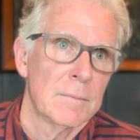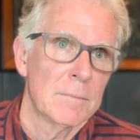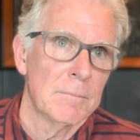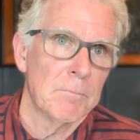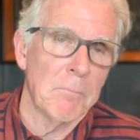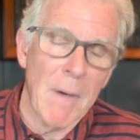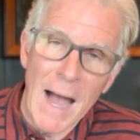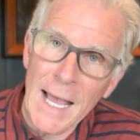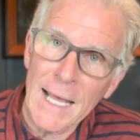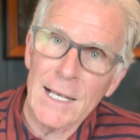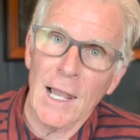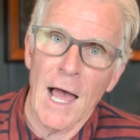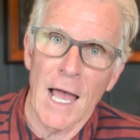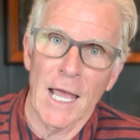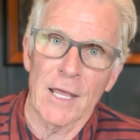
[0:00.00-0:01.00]
my
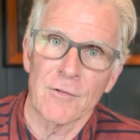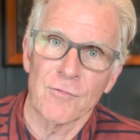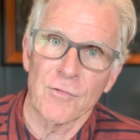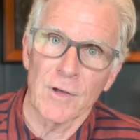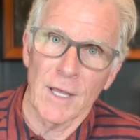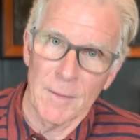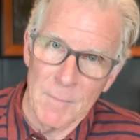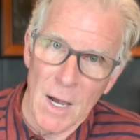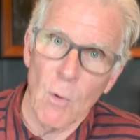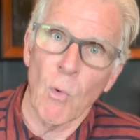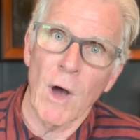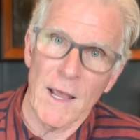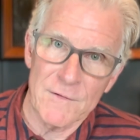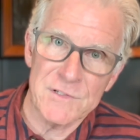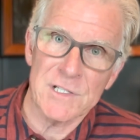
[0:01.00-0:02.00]
life and my
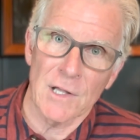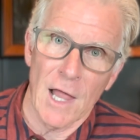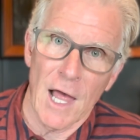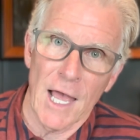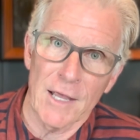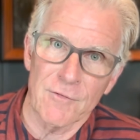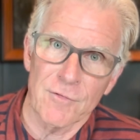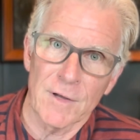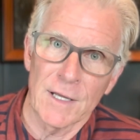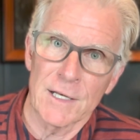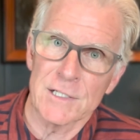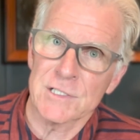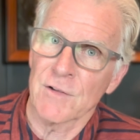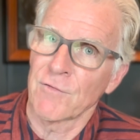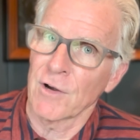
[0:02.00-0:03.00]
wife's life. And
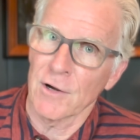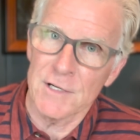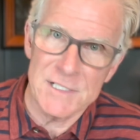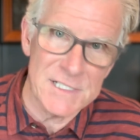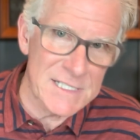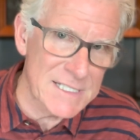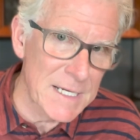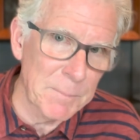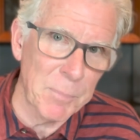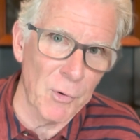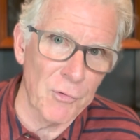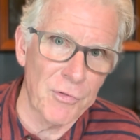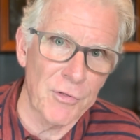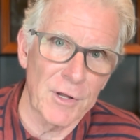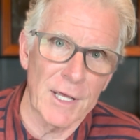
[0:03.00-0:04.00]
it's a very
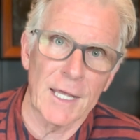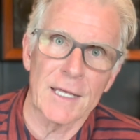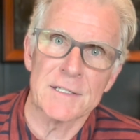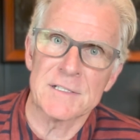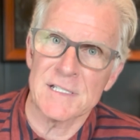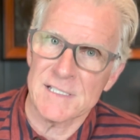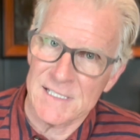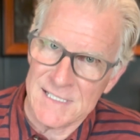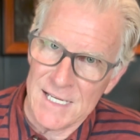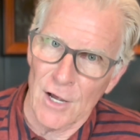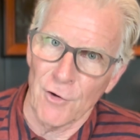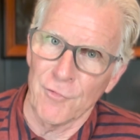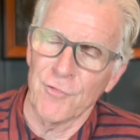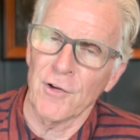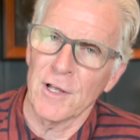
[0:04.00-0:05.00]
simple thing. It's a
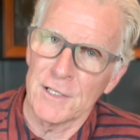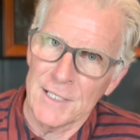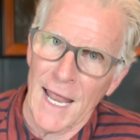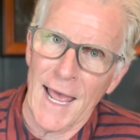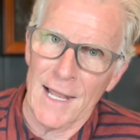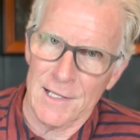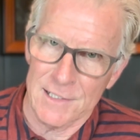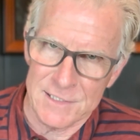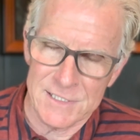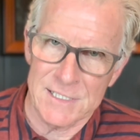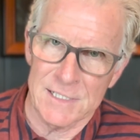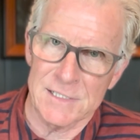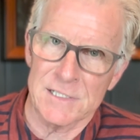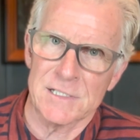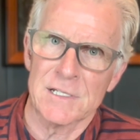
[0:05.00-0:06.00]

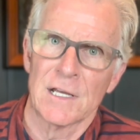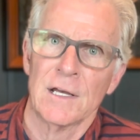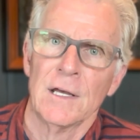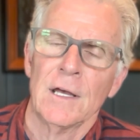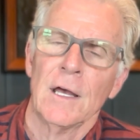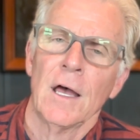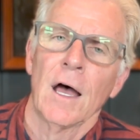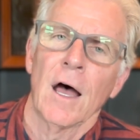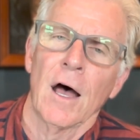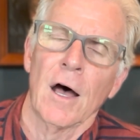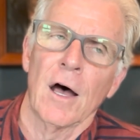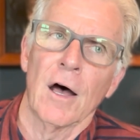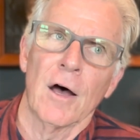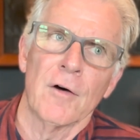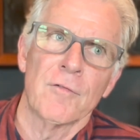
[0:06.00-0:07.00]
self-analysis
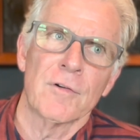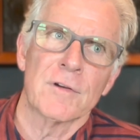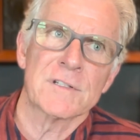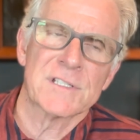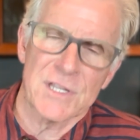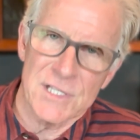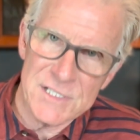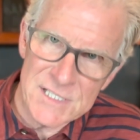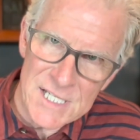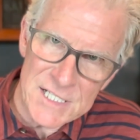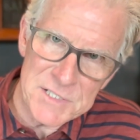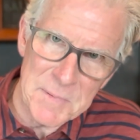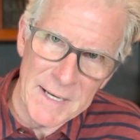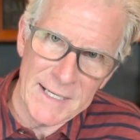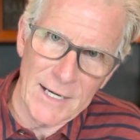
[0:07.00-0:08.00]
of the
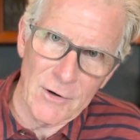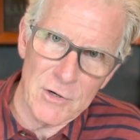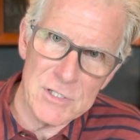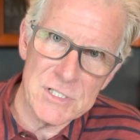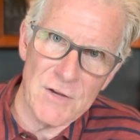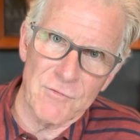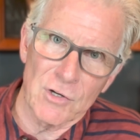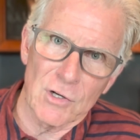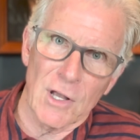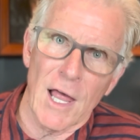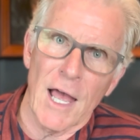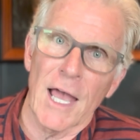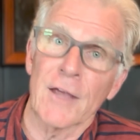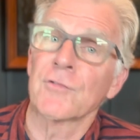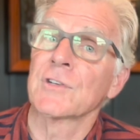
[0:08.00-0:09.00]
6 main areas of your
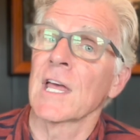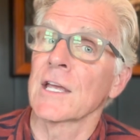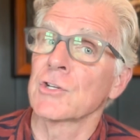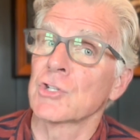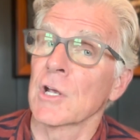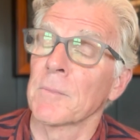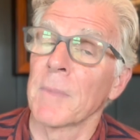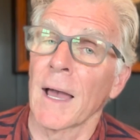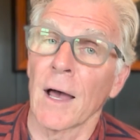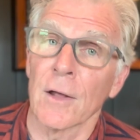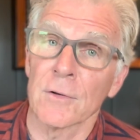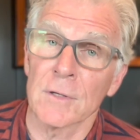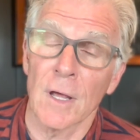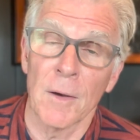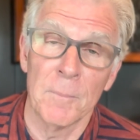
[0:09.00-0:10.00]
life. It takes you
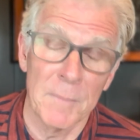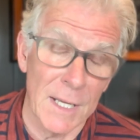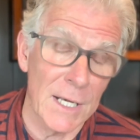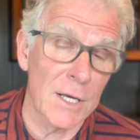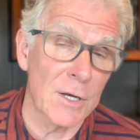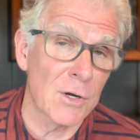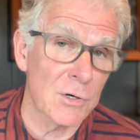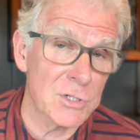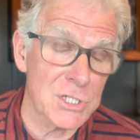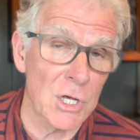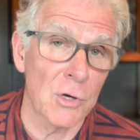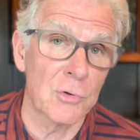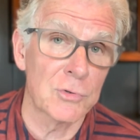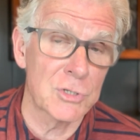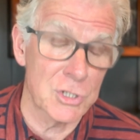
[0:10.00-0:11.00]
about a minute or
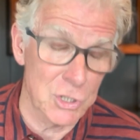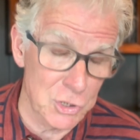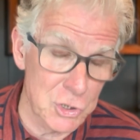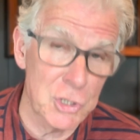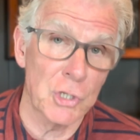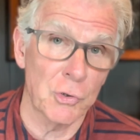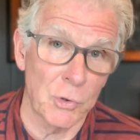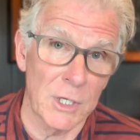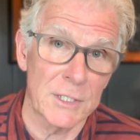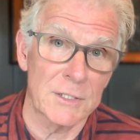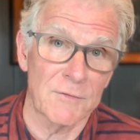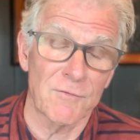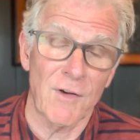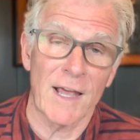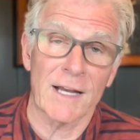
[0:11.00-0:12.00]
so to do it.
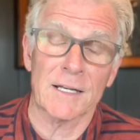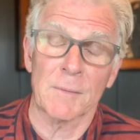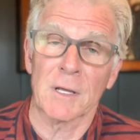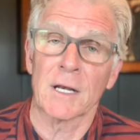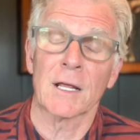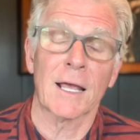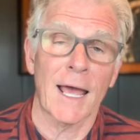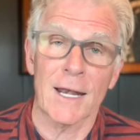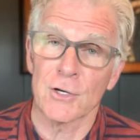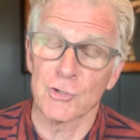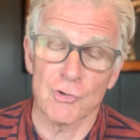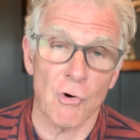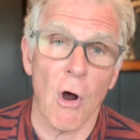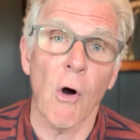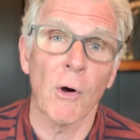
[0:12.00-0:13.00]
In fact, I'm going to kind of
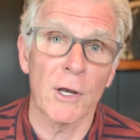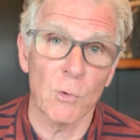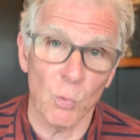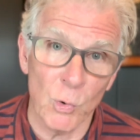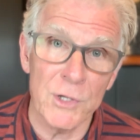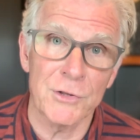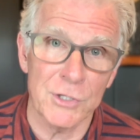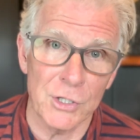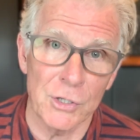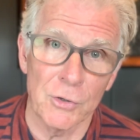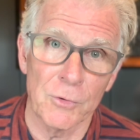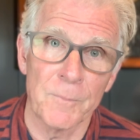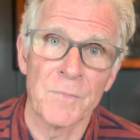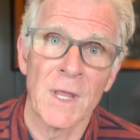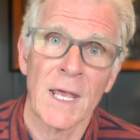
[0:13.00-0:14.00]
draw it with
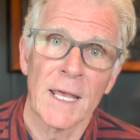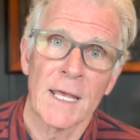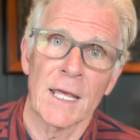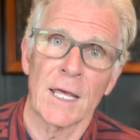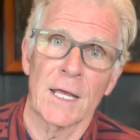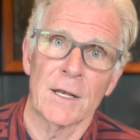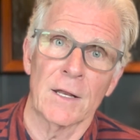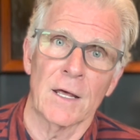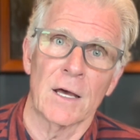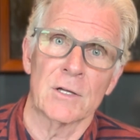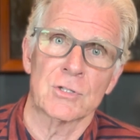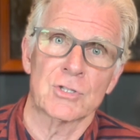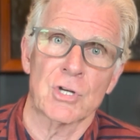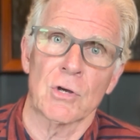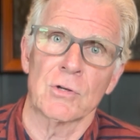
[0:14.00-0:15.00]
you
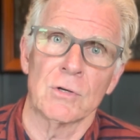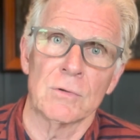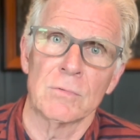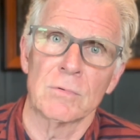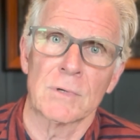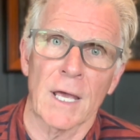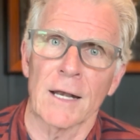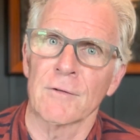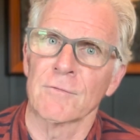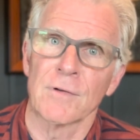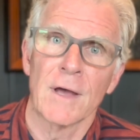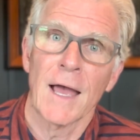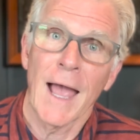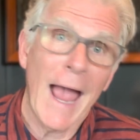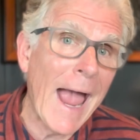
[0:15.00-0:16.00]
and show you kind of
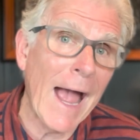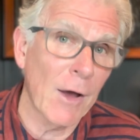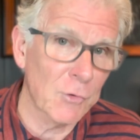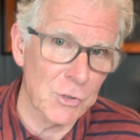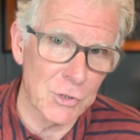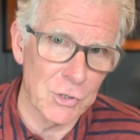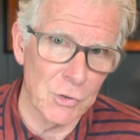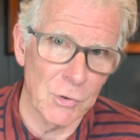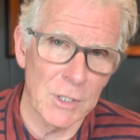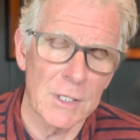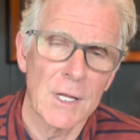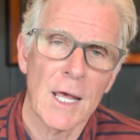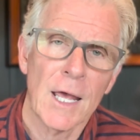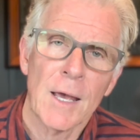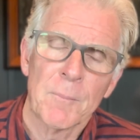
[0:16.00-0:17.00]
how to do it.
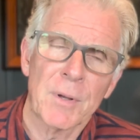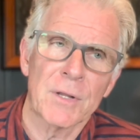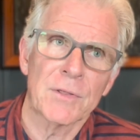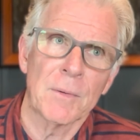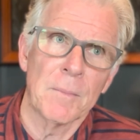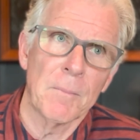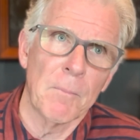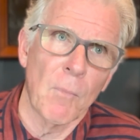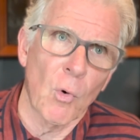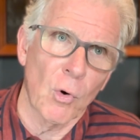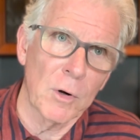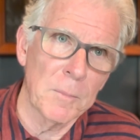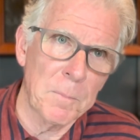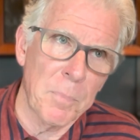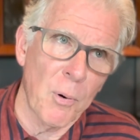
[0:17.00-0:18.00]
But the
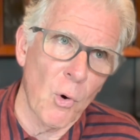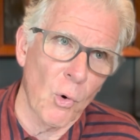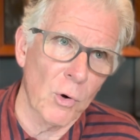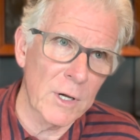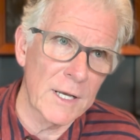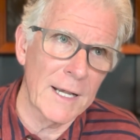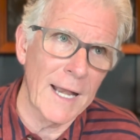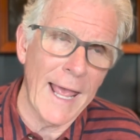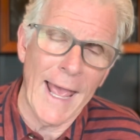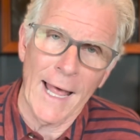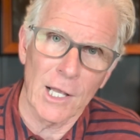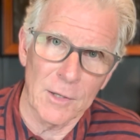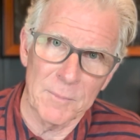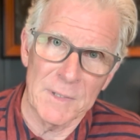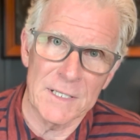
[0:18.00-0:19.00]
more important
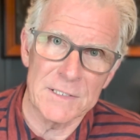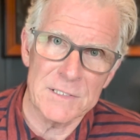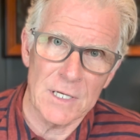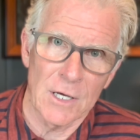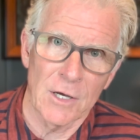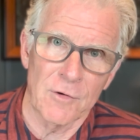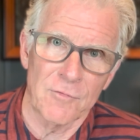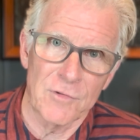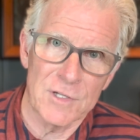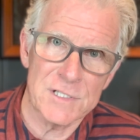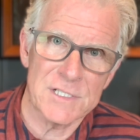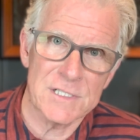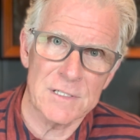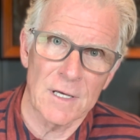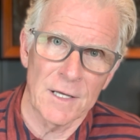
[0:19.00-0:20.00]
element of
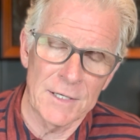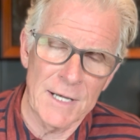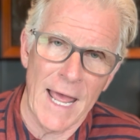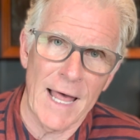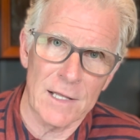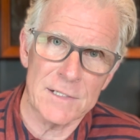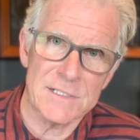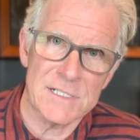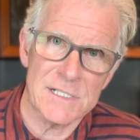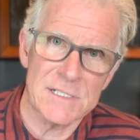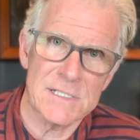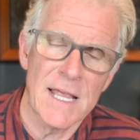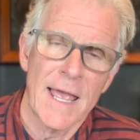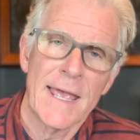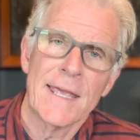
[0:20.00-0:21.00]
this
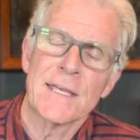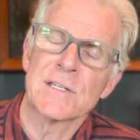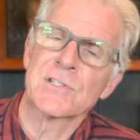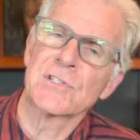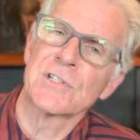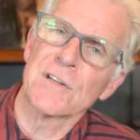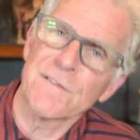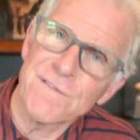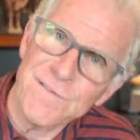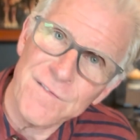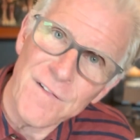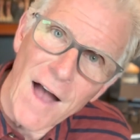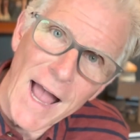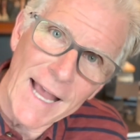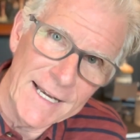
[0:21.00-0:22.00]
analysis is
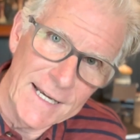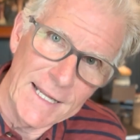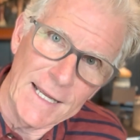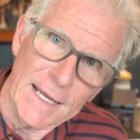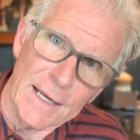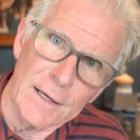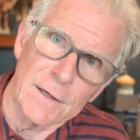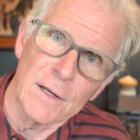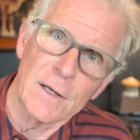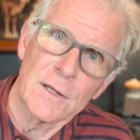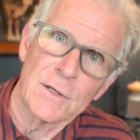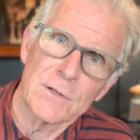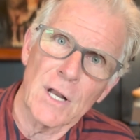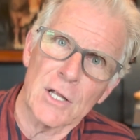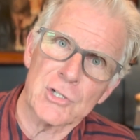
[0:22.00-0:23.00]
defining,
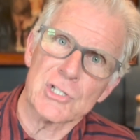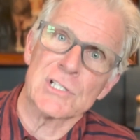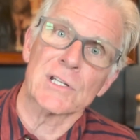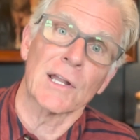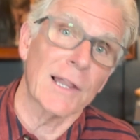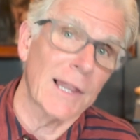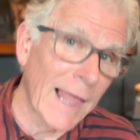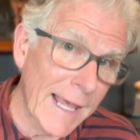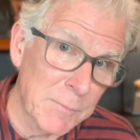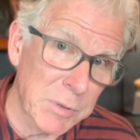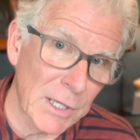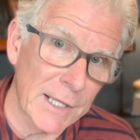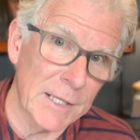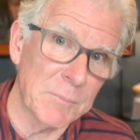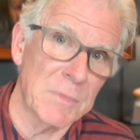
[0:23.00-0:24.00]
not just
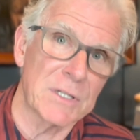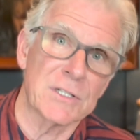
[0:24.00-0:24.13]
labeling, but